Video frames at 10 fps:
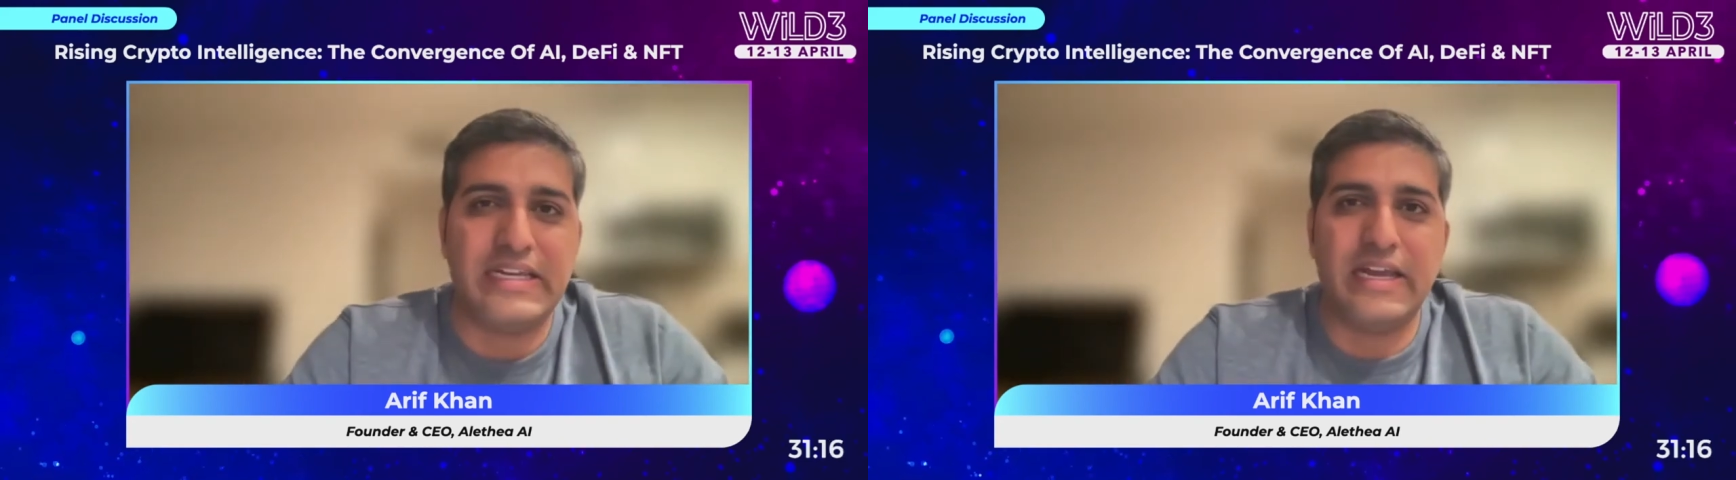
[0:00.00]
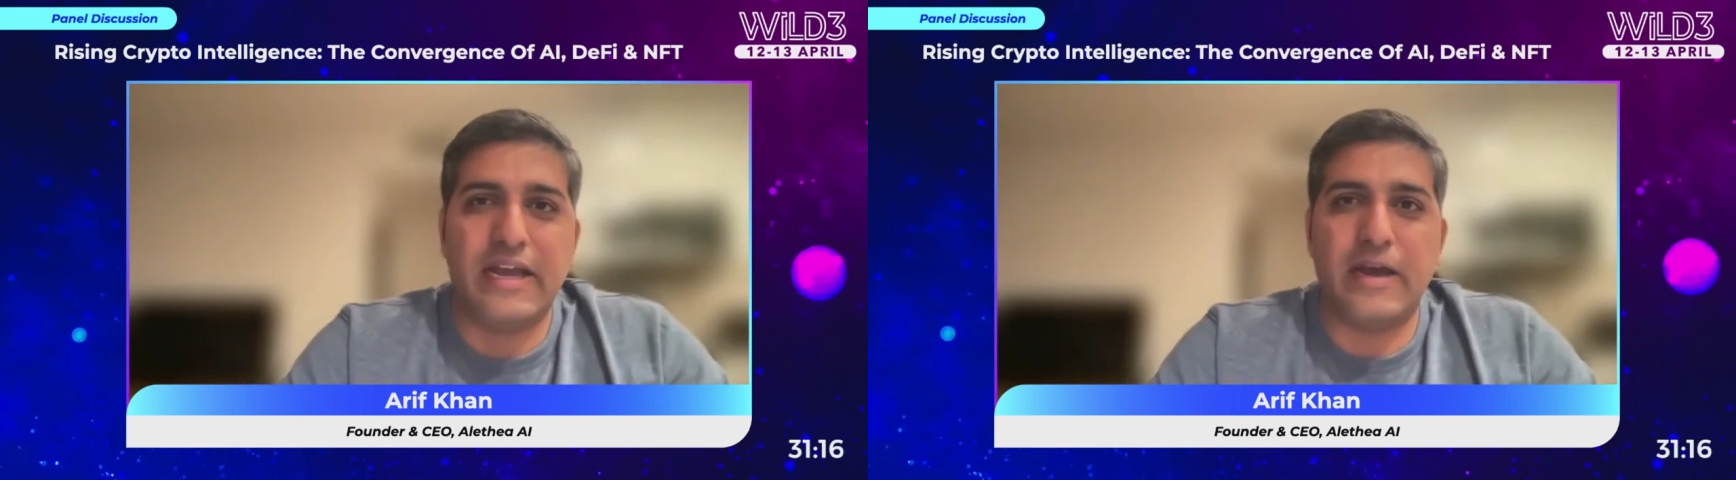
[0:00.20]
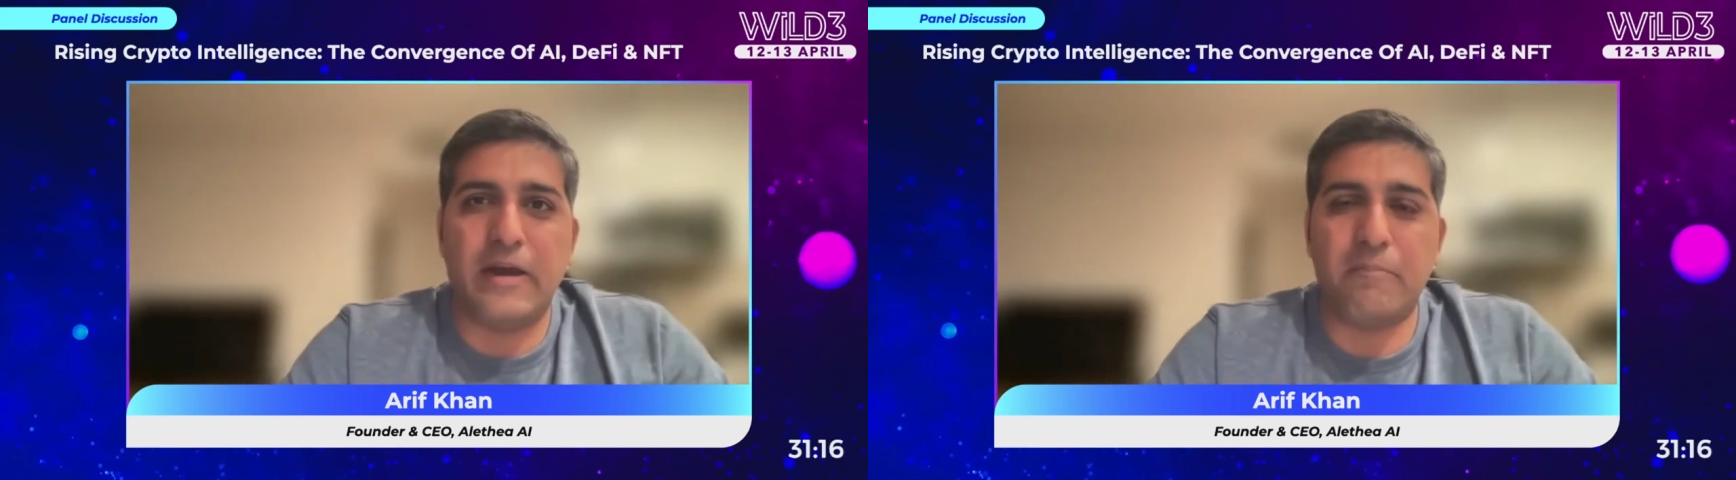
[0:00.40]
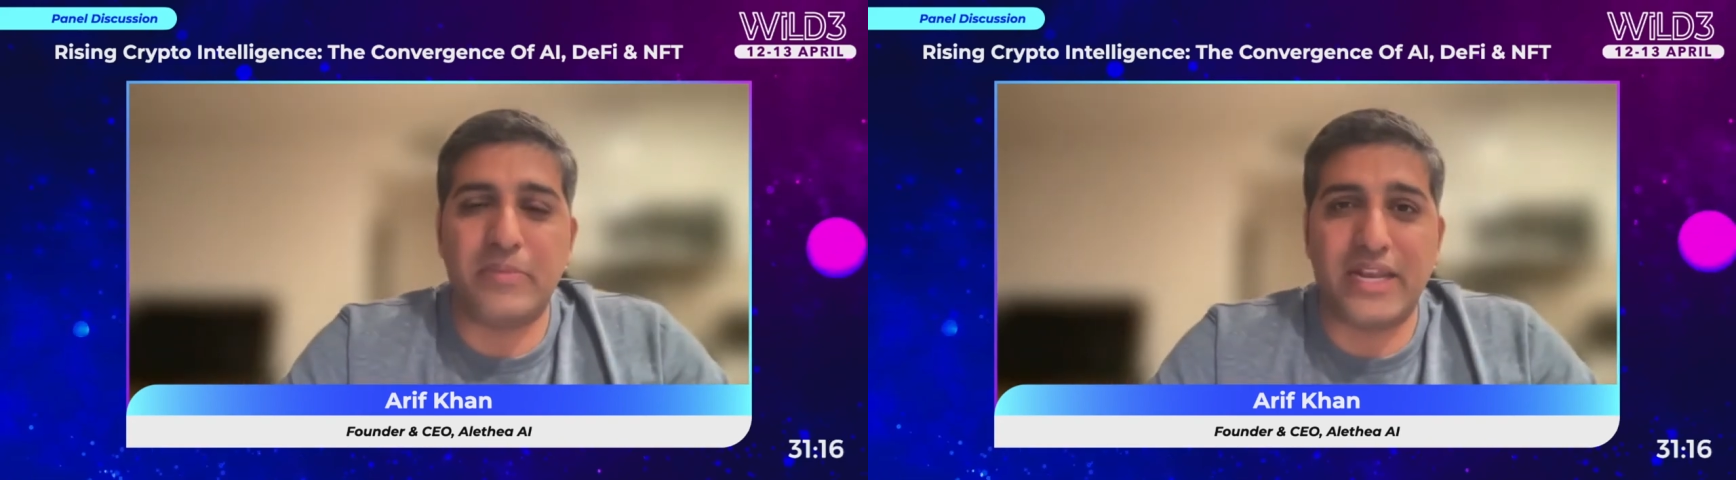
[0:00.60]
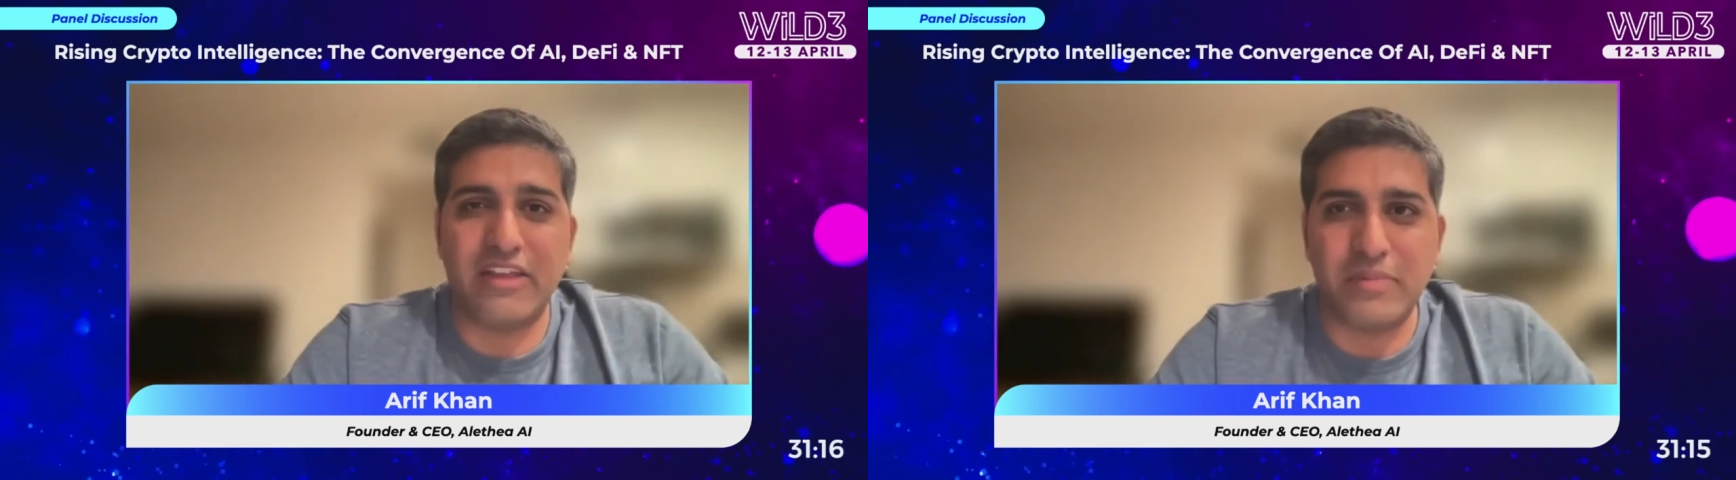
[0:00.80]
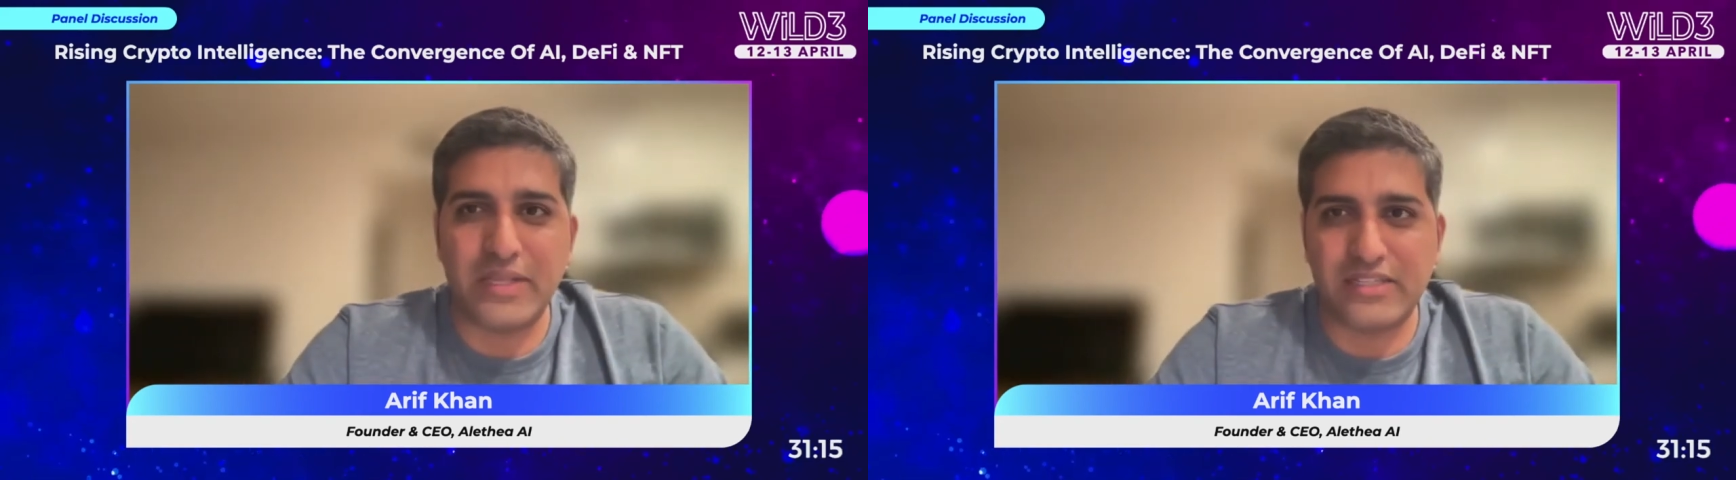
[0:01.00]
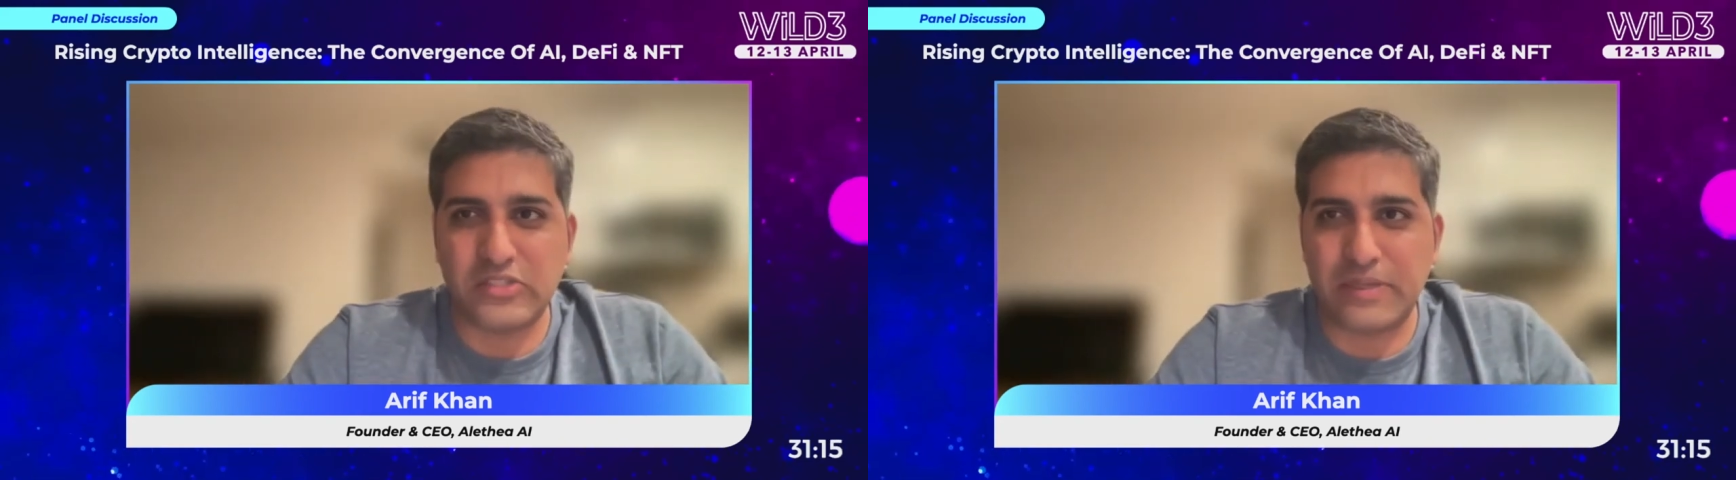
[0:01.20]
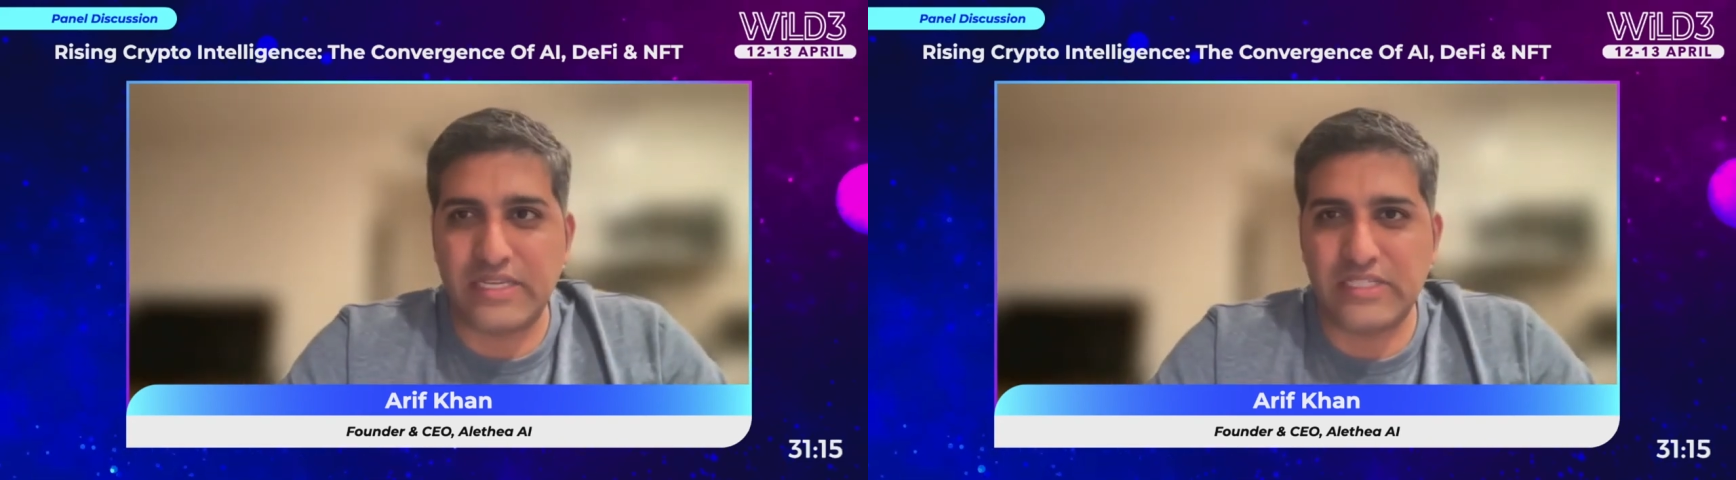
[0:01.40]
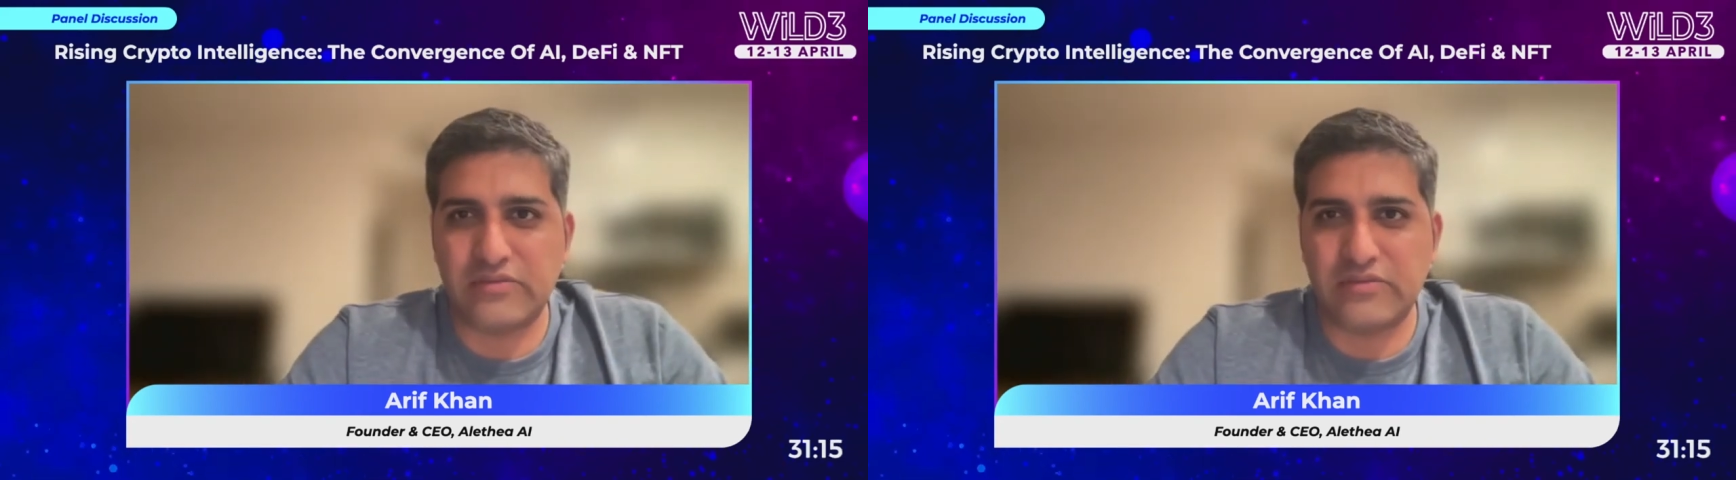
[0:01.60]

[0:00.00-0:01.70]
And I've been in the space